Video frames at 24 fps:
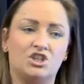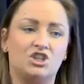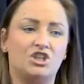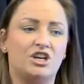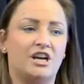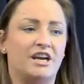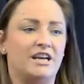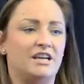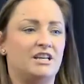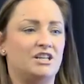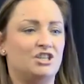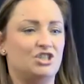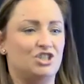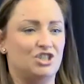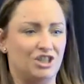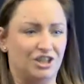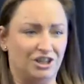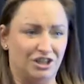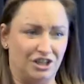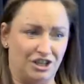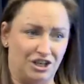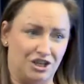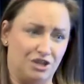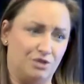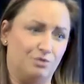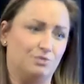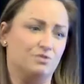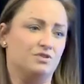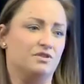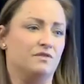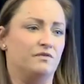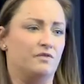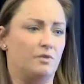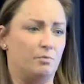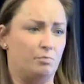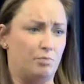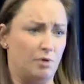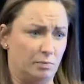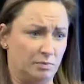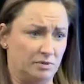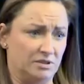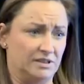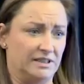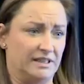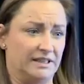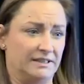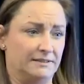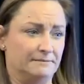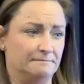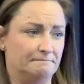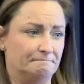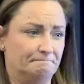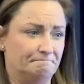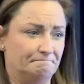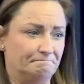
changing the use of the property.